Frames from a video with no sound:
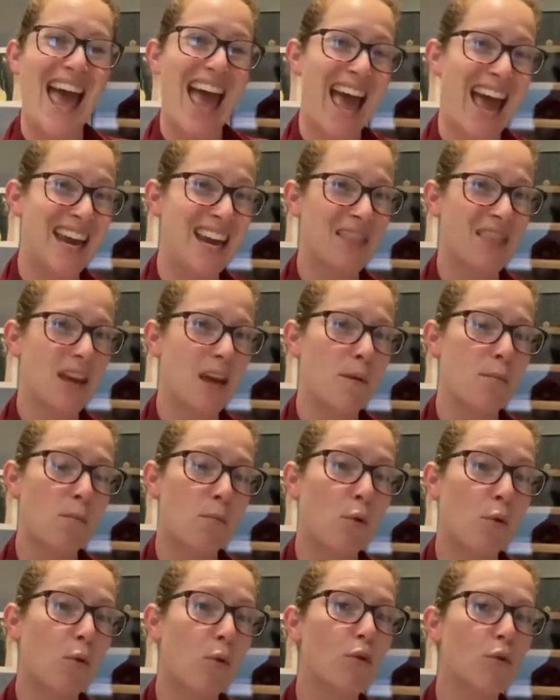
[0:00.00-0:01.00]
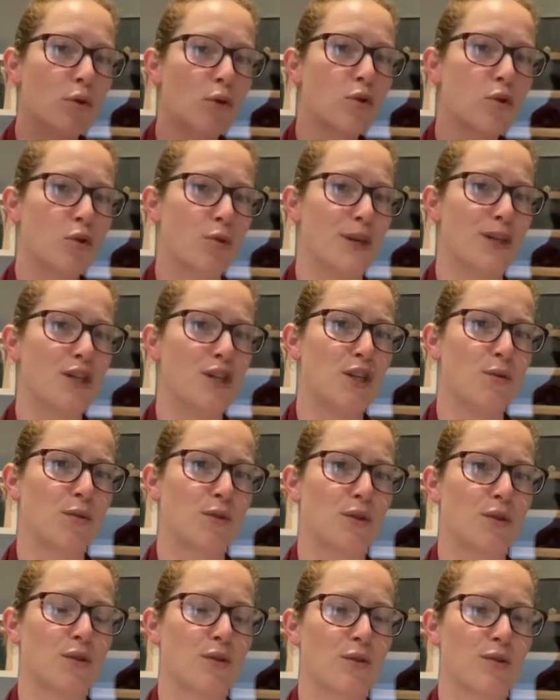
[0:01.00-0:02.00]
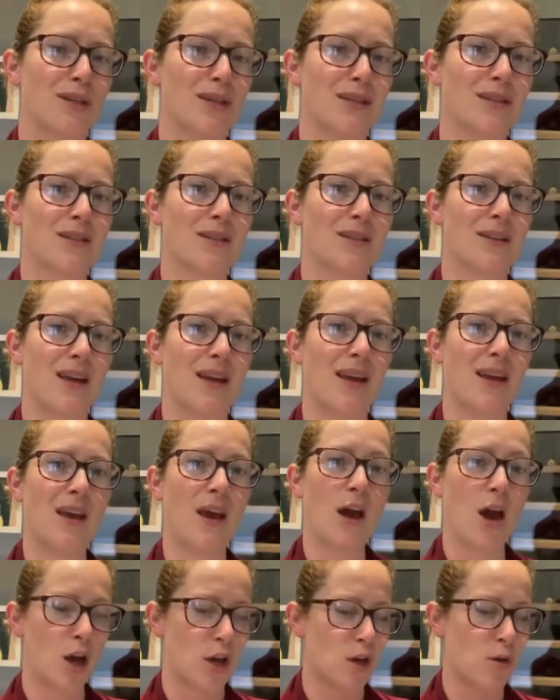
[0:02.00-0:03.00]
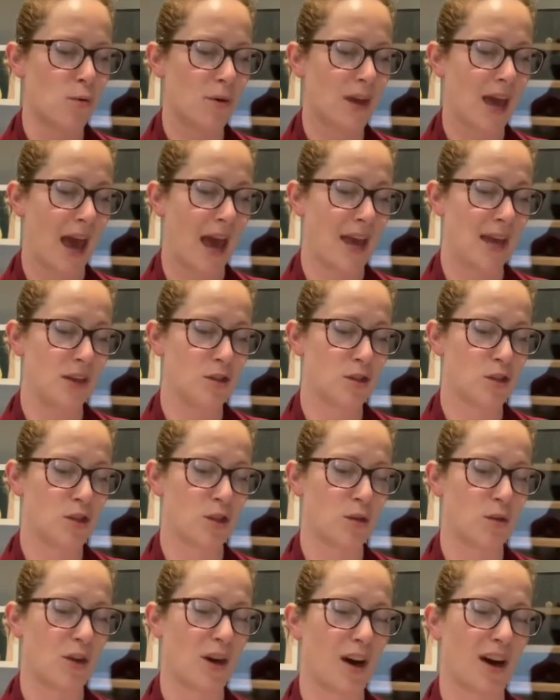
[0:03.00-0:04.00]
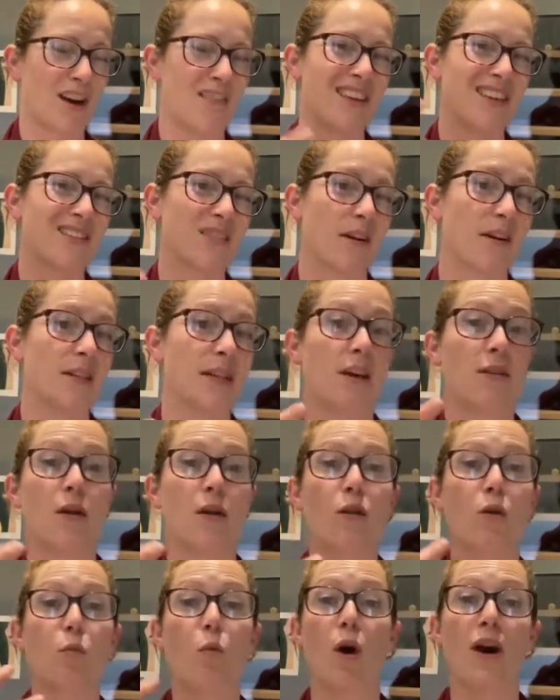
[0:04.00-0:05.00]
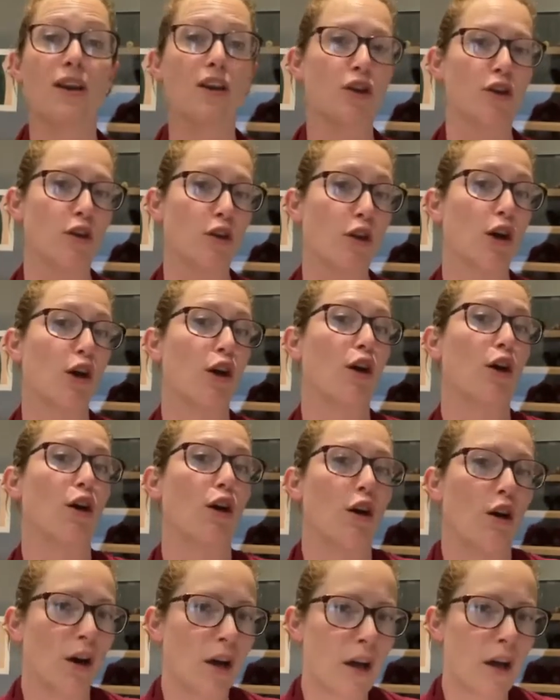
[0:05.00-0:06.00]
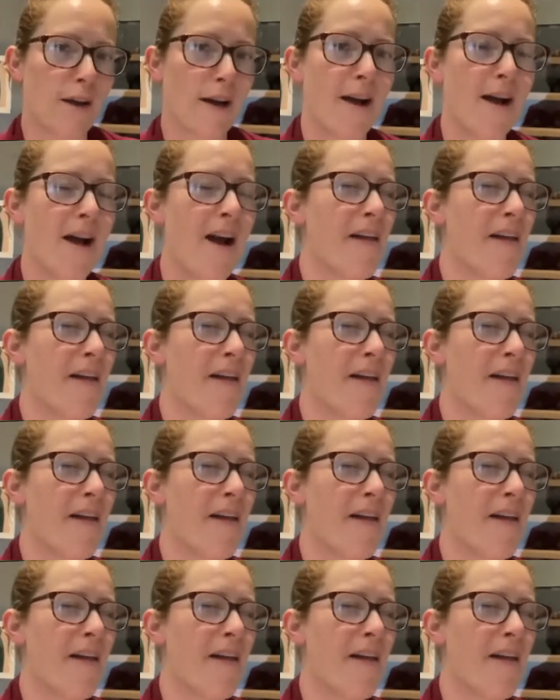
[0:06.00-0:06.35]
Anything more than 21 degrees C, you get into kind of this idea that the wine can cook.